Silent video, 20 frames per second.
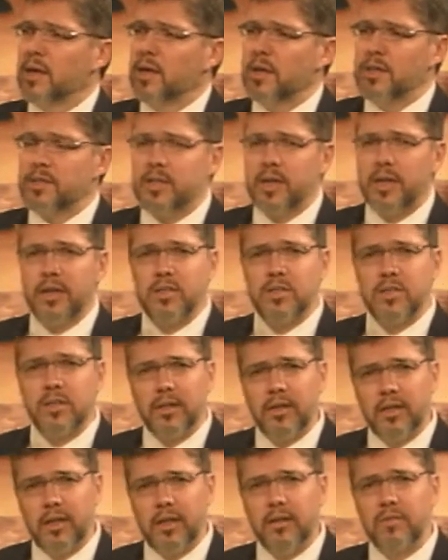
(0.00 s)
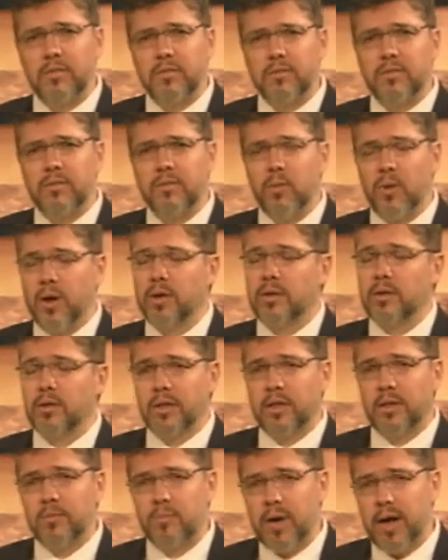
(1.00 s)
He says, Live, we are to
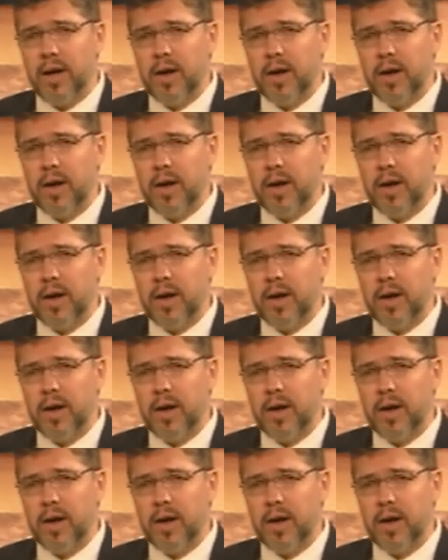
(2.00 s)
live by